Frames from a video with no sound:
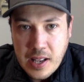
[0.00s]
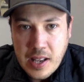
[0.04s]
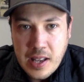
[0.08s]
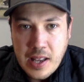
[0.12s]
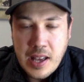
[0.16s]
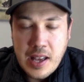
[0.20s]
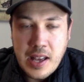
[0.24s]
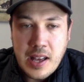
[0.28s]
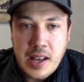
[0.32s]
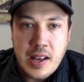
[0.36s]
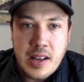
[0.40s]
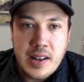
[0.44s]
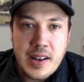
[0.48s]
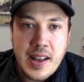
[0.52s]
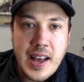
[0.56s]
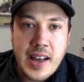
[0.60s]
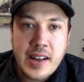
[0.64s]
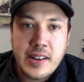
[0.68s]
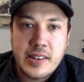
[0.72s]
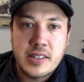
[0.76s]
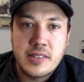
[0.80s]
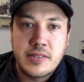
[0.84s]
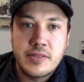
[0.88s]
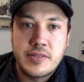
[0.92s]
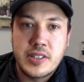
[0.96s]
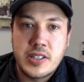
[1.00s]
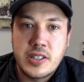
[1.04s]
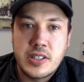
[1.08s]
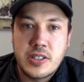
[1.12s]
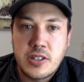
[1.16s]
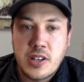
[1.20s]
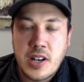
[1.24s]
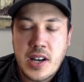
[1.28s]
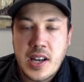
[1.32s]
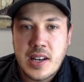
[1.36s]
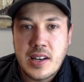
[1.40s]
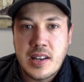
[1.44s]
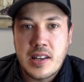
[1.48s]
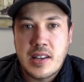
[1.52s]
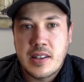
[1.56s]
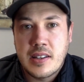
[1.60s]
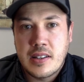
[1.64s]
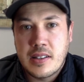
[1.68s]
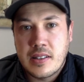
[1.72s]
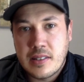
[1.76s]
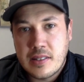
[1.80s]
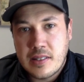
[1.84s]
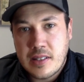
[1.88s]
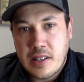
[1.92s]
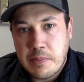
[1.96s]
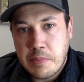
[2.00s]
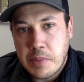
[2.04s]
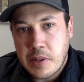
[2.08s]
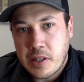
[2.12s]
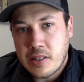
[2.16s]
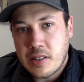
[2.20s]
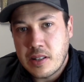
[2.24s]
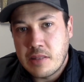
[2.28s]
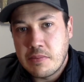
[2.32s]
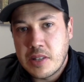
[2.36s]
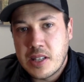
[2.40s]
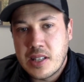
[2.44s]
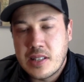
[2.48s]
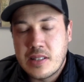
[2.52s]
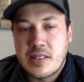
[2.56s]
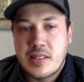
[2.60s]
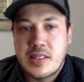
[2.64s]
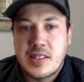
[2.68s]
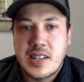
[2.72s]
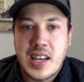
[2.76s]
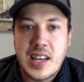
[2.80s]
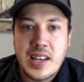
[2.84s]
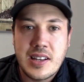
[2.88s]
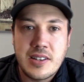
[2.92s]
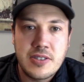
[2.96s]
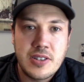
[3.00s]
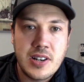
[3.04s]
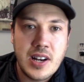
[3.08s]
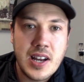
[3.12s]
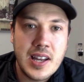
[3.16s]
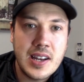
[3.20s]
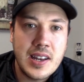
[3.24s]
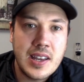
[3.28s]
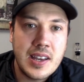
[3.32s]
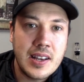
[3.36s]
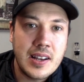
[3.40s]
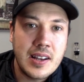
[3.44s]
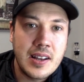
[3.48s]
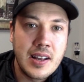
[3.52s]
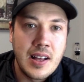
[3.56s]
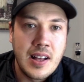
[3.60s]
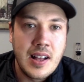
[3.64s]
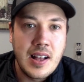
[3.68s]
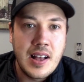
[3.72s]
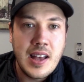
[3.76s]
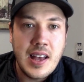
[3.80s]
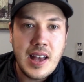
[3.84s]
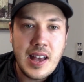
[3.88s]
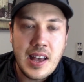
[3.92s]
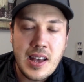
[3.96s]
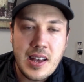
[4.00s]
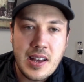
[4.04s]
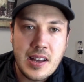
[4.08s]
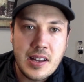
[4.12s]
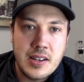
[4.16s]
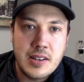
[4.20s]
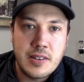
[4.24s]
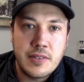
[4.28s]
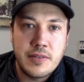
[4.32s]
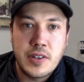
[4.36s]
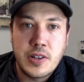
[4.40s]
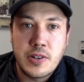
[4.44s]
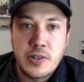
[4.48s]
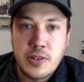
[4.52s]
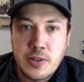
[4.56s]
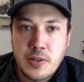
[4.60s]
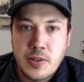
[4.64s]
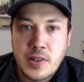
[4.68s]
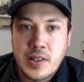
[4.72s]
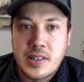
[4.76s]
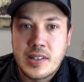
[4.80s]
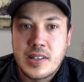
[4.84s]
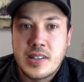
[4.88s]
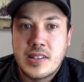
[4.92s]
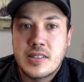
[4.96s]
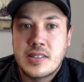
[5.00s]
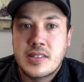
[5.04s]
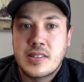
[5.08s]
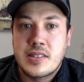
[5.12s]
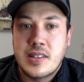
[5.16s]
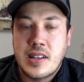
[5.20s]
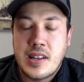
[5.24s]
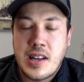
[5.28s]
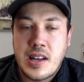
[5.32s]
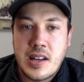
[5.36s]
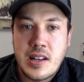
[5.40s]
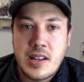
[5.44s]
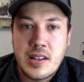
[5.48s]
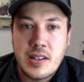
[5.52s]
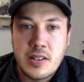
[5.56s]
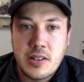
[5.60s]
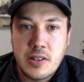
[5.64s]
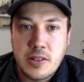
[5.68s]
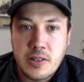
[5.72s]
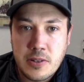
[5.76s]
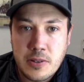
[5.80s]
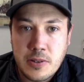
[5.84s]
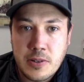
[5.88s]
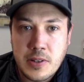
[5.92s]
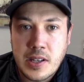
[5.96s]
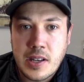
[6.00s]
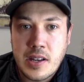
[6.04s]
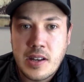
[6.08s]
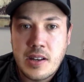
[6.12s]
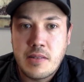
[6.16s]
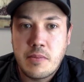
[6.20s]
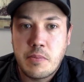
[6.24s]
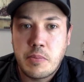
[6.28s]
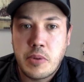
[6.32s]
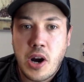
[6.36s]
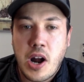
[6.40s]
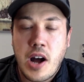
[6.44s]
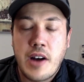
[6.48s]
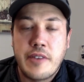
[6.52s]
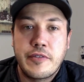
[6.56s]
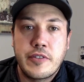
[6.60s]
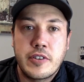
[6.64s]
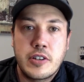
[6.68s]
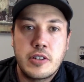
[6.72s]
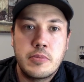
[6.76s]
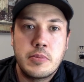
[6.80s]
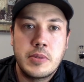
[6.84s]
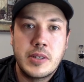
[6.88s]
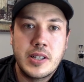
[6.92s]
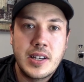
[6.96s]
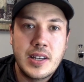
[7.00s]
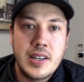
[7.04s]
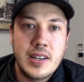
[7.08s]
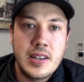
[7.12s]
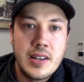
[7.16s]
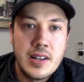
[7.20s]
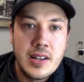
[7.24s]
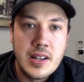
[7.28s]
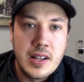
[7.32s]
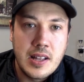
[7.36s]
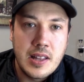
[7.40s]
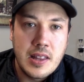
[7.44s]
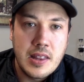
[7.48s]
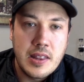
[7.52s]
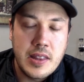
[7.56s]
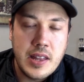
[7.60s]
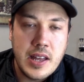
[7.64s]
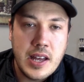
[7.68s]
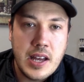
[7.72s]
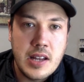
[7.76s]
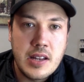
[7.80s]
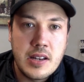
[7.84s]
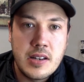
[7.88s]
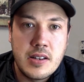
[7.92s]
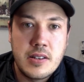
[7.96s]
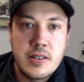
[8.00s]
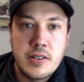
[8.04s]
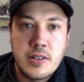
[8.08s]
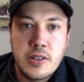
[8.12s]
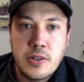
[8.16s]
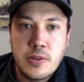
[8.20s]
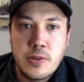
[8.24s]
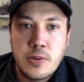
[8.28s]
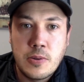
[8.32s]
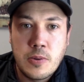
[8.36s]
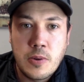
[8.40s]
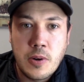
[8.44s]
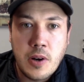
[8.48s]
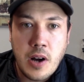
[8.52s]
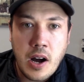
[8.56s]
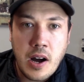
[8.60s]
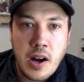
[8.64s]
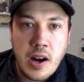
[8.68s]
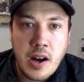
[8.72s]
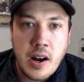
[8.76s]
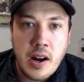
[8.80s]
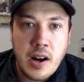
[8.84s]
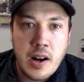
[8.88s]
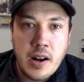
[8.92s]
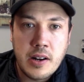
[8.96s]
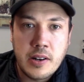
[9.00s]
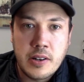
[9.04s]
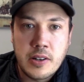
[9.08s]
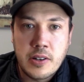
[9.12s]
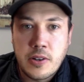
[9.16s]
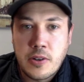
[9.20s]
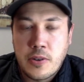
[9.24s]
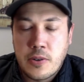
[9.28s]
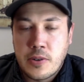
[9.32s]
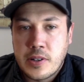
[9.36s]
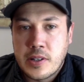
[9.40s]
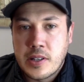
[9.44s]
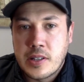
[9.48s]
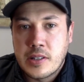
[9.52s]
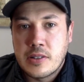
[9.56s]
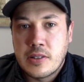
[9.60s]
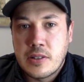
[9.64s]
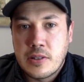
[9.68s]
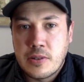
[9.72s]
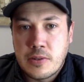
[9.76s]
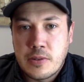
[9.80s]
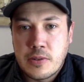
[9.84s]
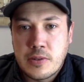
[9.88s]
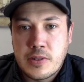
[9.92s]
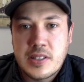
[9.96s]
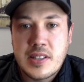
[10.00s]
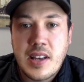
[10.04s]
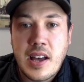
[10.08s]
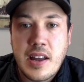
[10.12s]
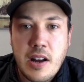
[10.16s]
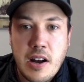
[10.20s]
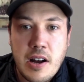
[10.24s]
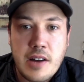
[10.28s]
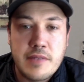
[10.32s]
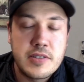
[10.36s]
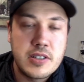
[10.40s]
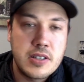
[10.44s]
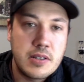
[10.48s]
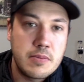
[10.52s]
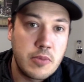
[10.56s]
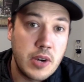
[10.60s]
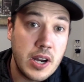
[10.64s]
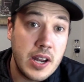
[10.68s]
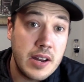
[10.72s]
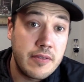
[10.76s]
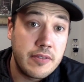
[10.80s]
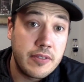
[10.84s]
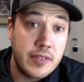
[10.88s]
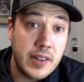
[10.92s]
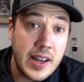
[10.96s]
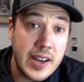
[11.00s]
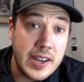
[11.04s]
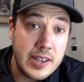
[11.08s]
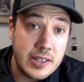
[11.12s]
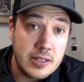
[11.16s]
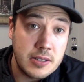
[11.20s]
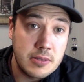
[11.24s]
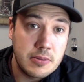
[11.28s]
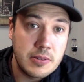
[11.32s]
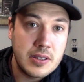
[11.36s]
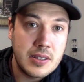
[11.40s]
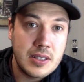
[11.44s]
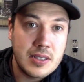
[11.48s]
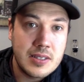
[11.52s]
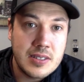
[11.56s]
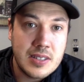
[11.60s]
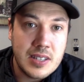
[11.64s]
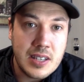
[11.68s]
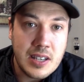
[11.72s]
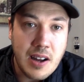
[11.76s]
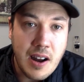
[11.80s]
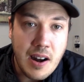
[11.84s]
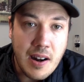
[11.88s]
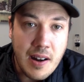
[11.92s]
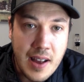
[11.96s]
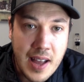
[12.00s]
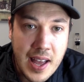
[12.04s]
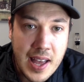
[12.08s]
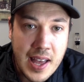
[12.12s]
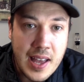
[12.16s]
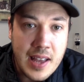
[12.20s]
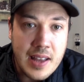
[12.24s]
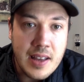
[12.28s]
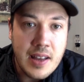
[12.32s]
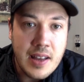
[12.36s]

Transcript: And actively trading typically means day trading. And if you're doing this and you're doing it profitably, then you are going to set off some red flags with the CRA,